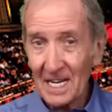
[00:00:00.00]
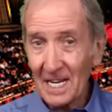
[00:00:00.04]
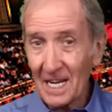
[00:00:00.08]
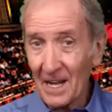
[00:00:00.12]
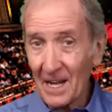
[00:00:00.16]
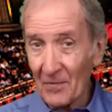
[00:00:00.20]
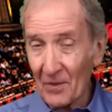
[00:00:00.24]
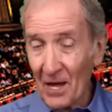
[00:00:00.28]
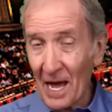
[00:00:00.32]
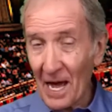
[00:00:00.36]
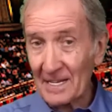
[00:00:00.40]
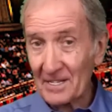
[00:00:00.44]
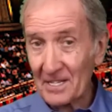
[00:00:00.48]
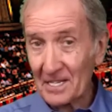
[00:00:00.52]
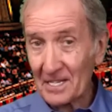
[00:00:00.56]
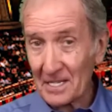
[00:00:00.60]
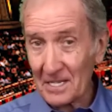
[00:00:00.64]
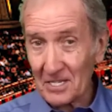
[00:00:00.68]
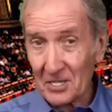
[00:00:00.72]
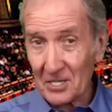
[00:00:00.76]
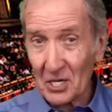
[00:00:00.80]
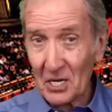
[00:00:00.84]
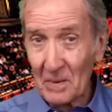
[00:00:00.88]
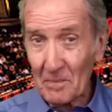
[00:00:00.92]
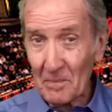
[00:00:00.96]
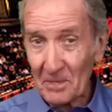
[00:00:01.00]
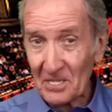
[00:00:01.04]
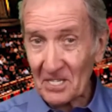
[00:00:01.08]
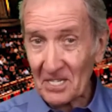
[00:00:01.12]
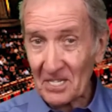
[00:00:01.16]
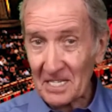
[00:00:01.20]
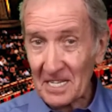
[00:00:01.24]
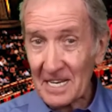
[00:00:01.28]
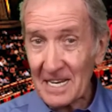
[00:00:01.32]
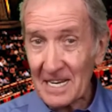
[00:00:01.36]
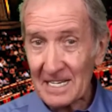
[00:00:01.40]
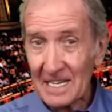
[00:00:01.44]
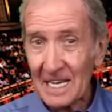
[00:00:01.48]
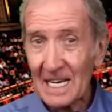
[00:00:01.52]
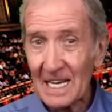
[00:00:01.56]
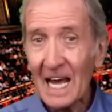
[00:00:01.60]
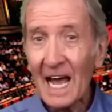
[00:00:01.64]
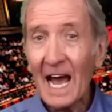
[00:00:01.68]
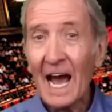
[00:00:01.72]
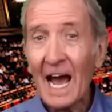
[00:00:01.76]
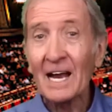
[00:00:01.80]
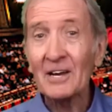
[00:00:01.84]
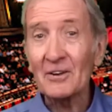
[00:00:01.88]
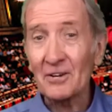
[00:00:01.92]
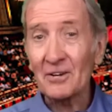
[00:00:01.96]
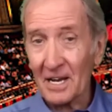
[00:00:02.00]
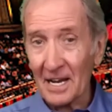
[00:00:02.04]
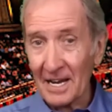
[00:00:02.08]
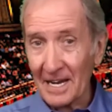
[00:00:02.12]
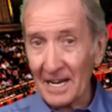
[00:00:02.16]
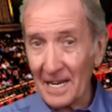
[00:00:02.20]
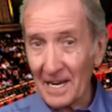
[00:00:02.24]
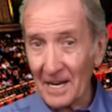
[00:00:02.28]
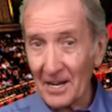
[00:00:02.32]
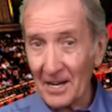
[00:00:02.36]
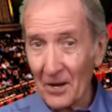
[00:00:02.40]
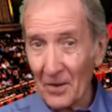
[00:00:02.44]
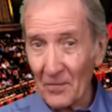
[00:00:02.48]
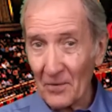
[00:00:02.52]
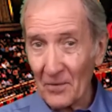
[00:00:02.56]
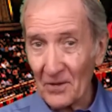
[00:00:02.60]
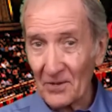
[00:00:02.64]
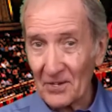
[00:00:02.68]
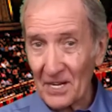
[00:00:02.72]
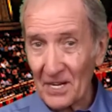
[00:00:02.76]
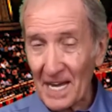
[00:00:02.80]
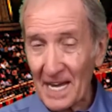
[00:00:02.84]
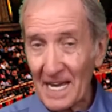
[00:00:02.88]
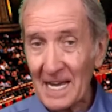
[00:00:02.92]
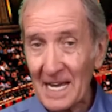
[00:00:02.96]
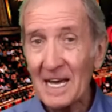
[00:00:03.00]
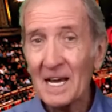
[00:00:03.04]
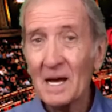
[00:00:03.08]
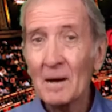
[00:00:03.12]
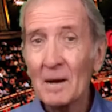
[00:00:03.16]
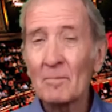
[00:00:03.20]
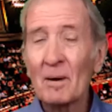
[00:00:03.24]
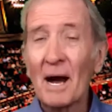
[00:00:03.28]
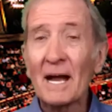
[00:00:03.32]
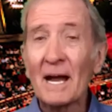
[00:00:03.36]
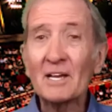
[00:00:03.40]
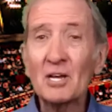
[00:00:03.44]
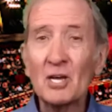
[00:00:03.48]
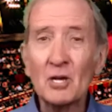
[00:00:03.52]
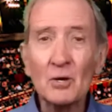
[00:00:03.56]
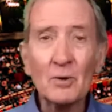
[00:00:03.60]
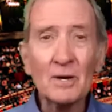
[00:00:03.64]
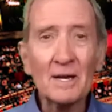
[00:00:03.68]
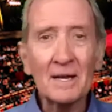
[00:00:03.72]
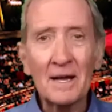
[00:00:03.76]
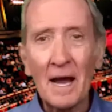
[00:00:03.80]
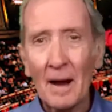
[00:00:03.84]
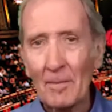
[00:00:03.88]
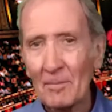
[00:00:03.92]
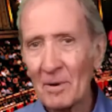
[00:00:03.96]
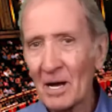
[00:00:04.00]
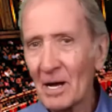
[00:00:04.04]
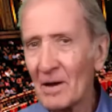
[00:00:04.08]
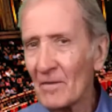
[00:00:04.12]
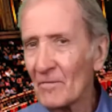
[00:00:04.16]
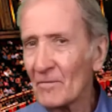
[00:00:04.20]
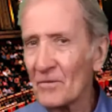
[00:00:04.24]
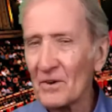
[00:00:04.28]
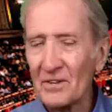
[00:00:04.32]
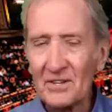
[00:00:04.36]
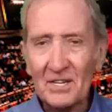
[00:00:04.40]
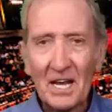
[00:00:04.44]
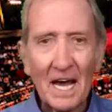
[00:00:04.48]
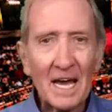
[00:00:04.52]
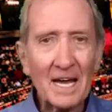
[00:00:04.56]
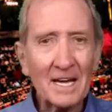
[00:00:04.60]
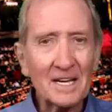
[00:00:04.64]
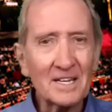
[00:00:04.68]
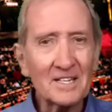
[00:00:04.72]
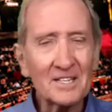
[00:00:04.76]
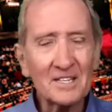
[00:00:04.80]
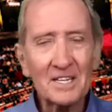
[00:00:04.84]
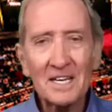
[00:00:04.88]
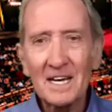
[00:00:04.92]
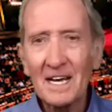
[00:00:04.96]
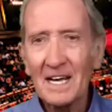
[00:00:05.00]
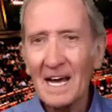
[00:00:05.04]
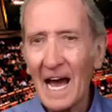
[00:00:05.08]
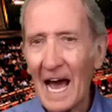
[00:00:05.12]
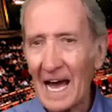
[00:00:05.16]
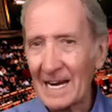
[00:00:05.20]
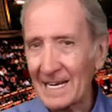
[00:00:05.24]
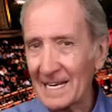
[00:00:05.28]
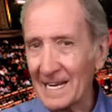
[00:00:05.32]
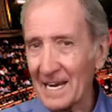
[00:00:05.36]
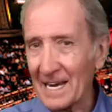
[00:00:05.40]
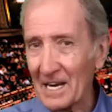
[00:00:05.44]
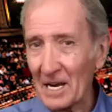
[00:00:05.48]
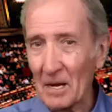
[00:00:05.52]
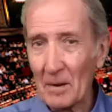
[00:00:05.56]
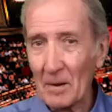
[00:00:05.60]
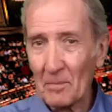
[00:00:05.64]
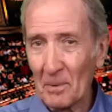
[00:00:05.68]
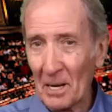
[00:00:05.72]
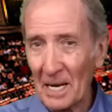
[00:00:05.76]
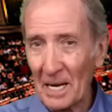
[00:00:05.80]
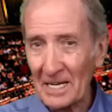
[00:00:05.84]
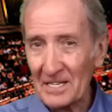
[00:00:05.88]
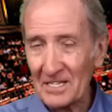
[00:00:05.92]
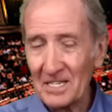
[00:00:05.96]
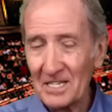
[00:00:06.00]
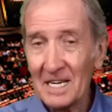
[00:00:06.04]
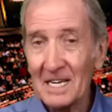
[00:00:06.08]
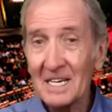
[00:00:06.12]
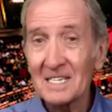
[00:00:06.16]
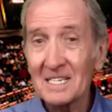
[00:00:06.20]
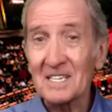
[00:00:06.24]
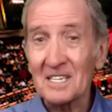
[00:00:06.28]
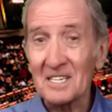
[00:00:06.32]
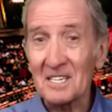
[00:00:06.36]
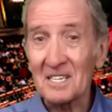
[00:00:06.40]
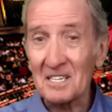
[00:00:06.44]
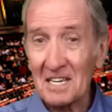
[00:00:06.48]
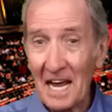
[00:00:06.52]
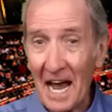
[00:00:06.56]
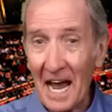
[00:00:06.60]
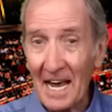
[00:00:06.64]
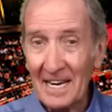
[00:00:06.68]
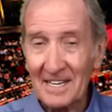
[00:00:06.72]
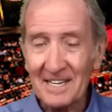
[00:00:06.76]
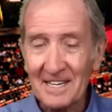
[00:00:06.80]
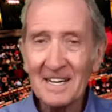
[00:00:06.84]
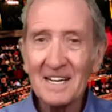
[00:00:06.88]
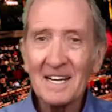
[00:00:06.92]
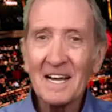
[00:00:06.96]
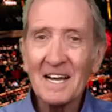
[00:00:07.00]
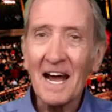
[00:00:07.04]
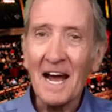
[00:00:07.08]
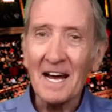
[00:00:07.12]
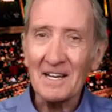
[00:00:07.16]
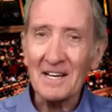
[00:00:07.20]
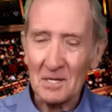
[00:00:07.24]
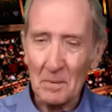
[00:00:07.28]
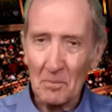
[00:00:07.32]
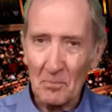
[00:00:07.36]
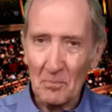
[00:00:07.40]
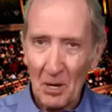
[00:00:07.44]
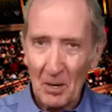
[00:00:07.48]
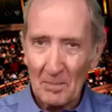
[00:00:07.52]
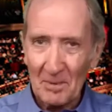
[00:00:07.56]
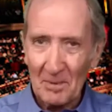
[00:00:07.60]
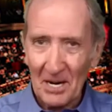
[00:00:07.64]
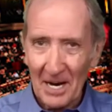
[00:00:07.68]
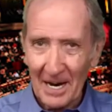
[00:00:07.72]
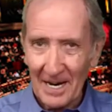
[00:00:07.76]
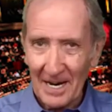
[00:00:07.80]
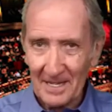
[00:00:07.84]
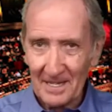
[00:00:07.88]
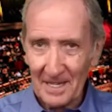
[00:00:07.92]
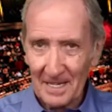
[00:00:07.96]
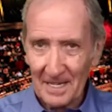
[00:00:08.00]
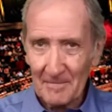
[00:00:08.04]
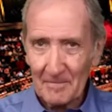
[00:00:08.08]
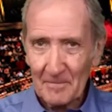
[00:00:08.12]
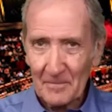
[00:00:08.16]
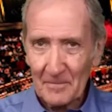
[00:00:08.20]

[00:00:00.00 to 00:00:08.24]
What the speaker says: That's the cheapest seat, and you can get it on the day by queuing up for days and getting a place to stand as a promenader.